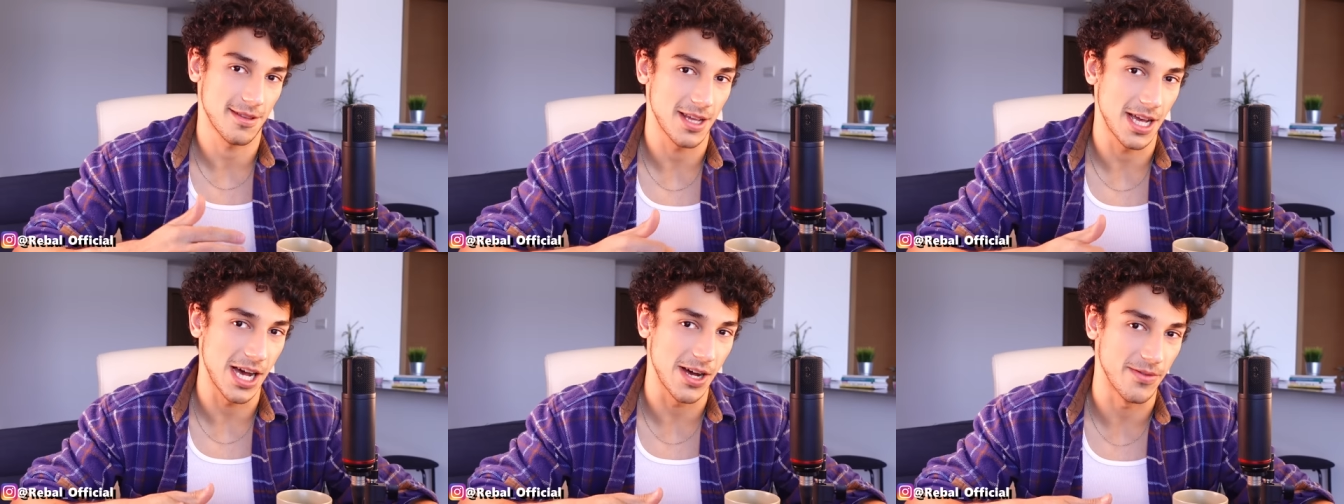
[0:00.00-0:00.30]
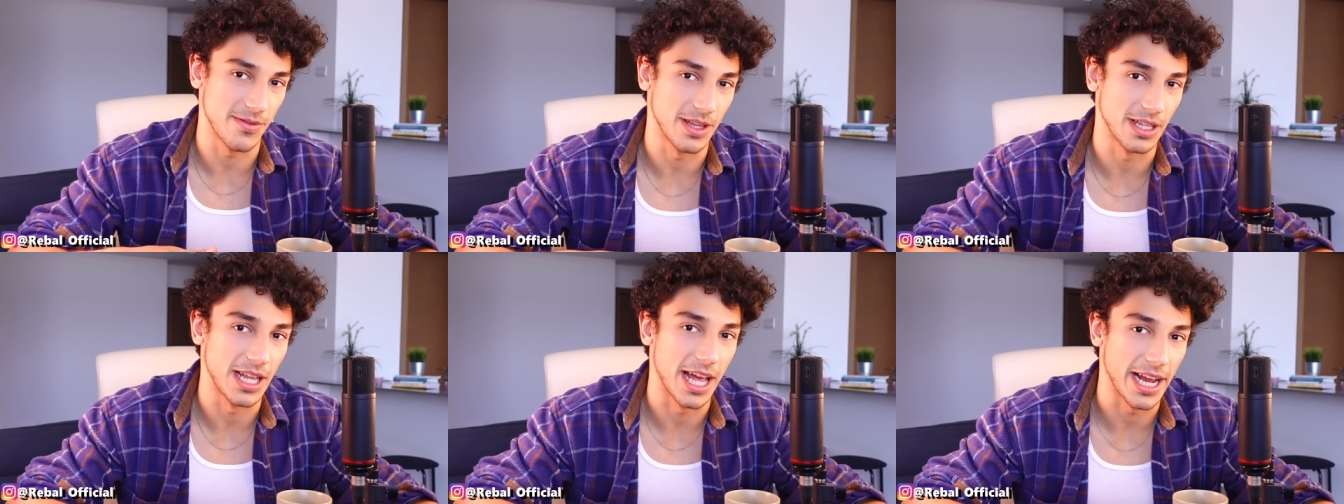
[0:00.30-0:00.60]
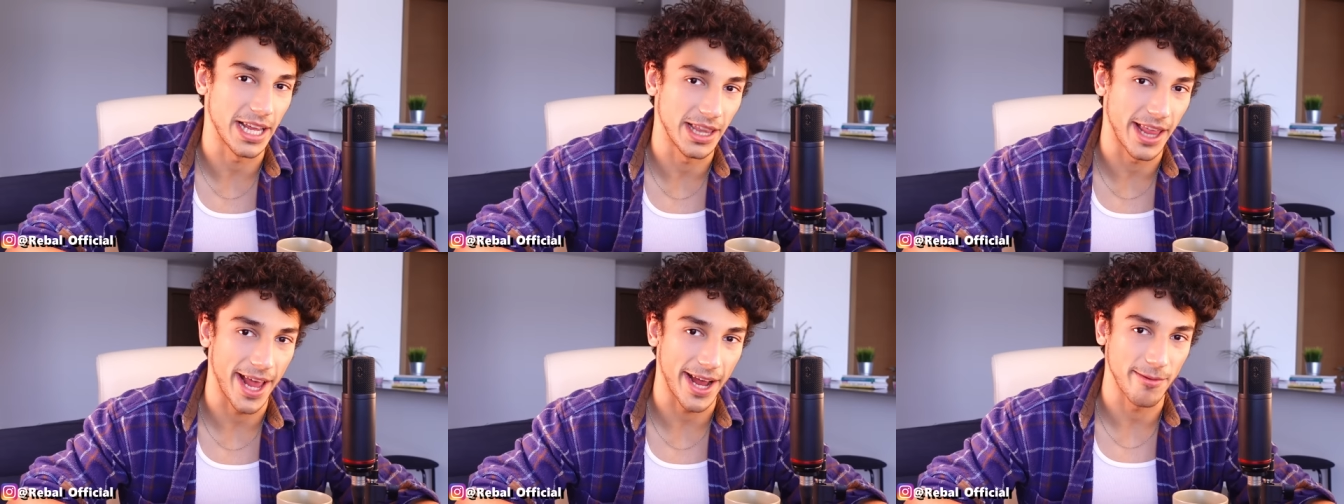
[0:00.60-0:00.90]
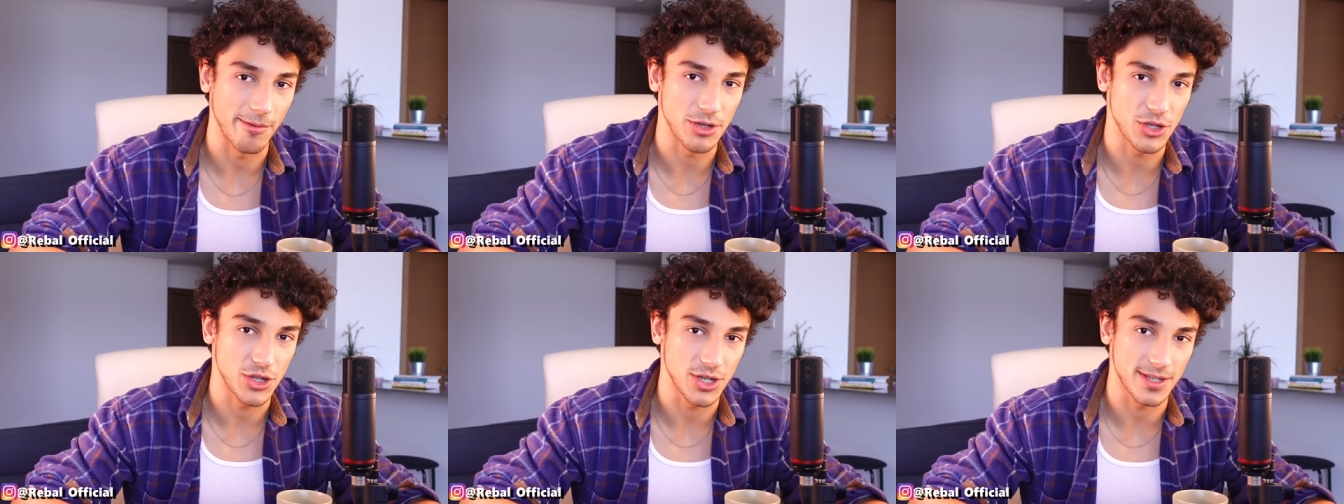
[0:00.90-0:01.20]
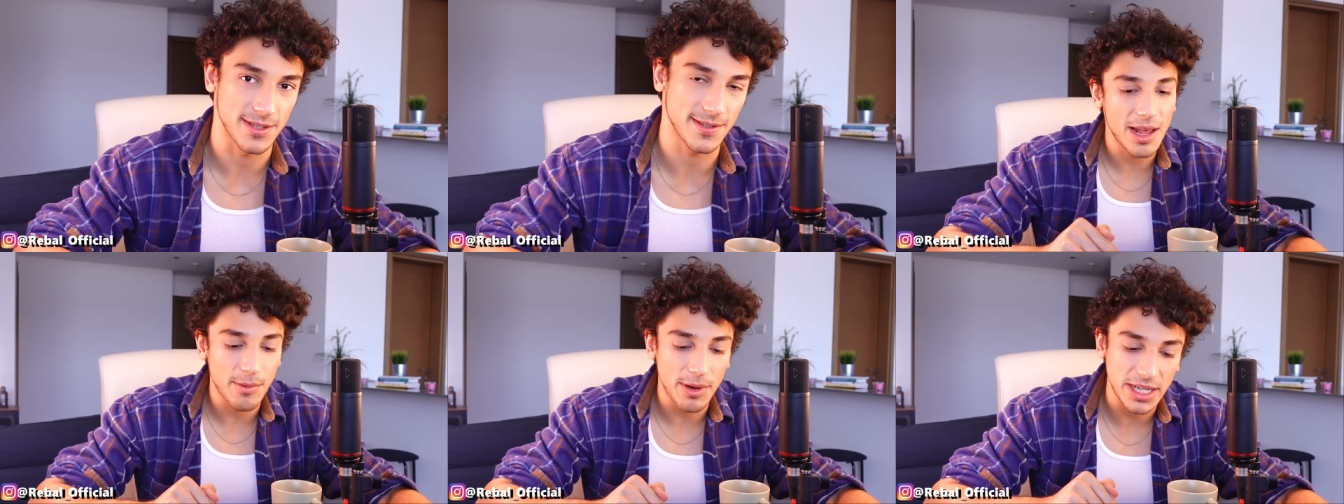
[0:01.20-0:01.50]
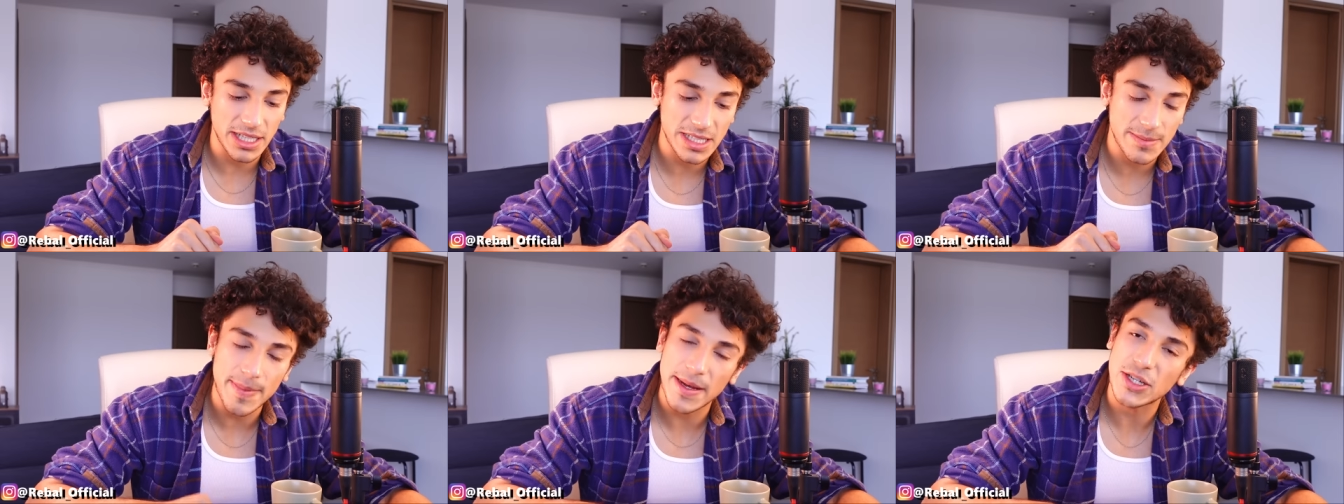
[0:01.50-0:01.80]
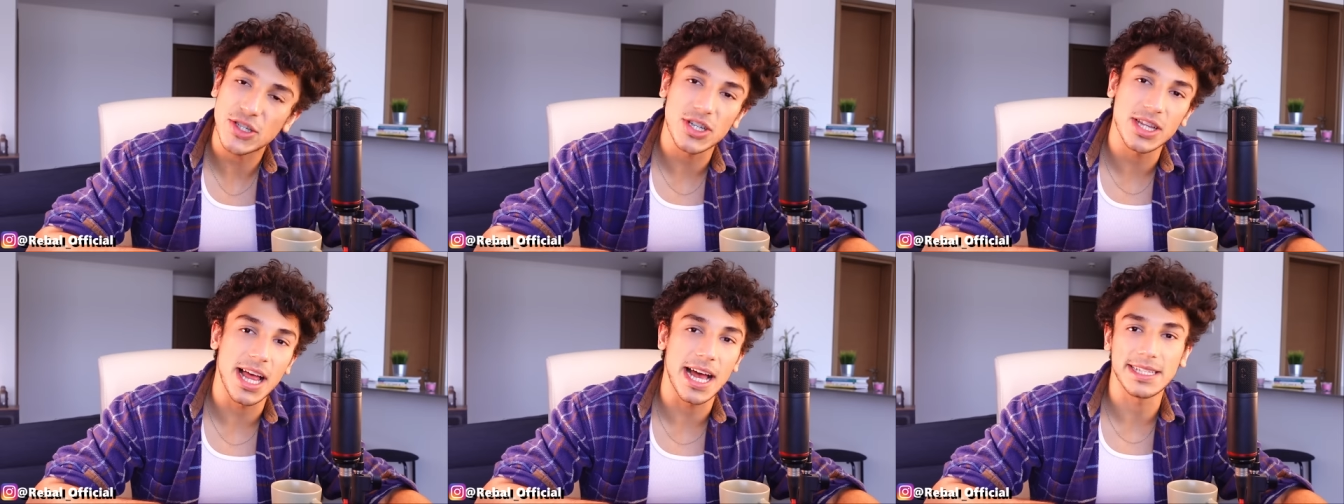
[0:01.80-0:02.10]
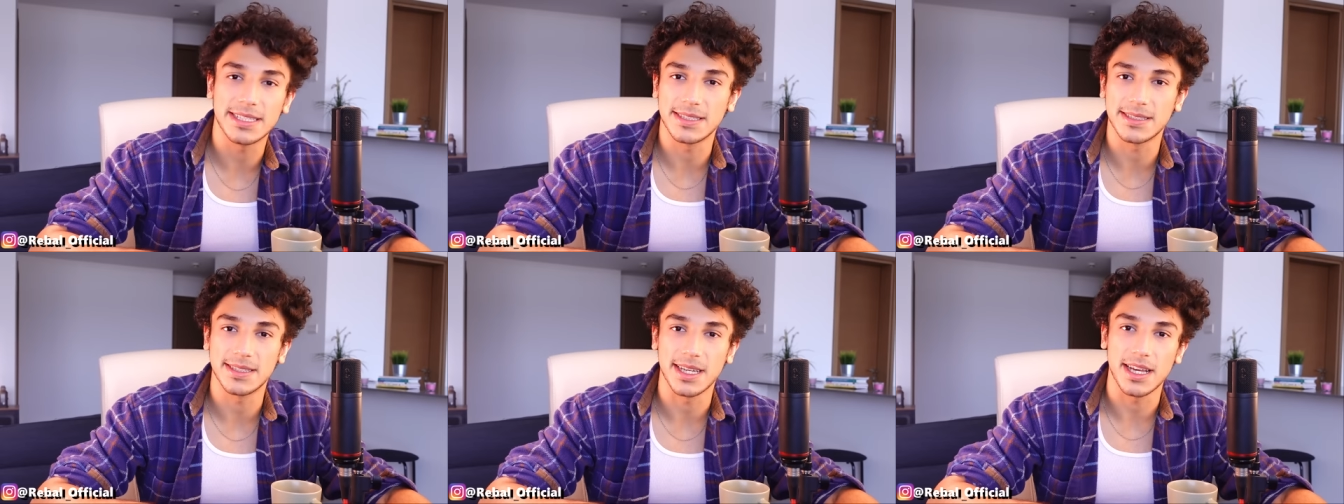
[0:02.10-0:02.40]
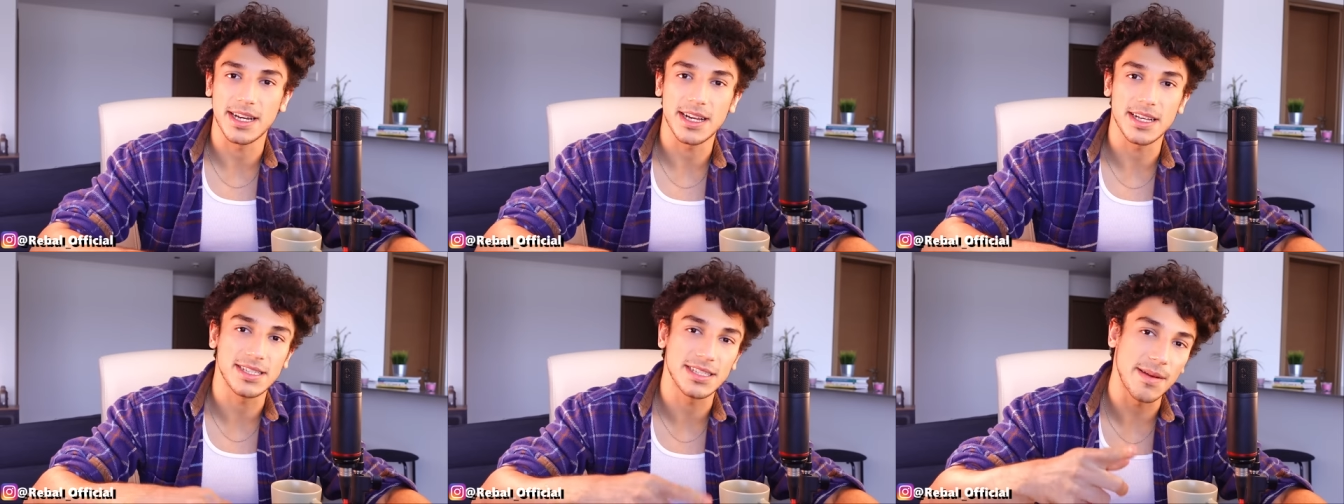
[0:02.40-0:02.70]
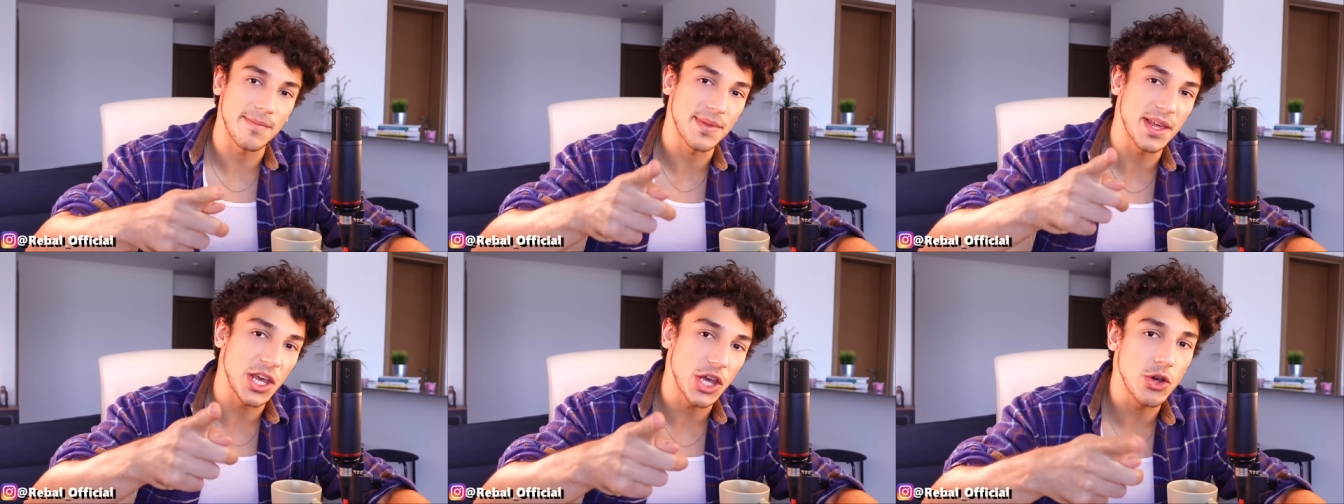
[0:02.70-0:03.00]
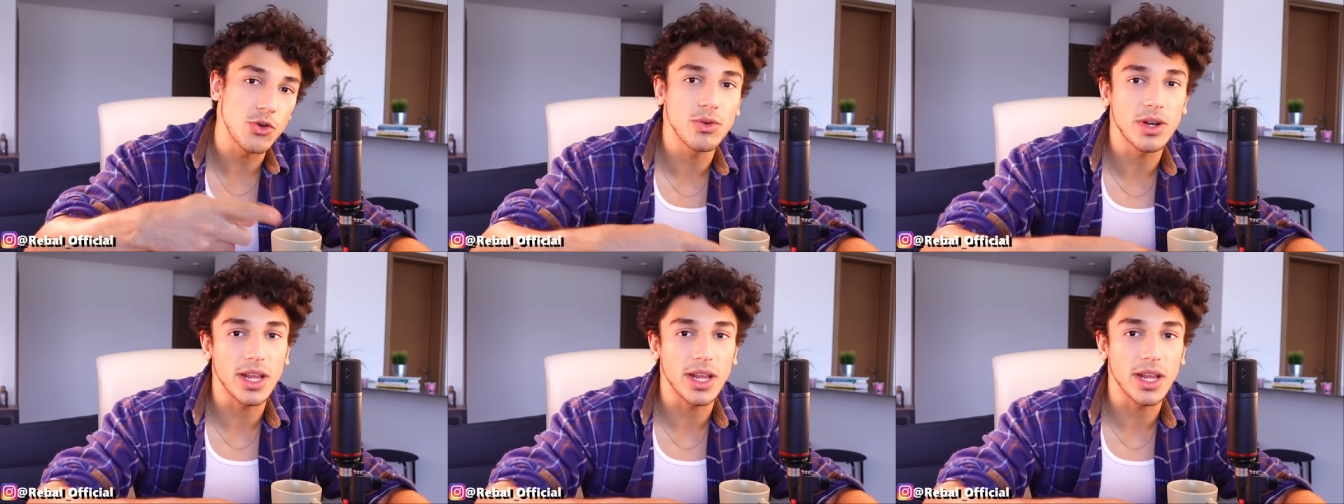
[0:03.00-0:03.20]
of the light languages. And what it specializes in is something you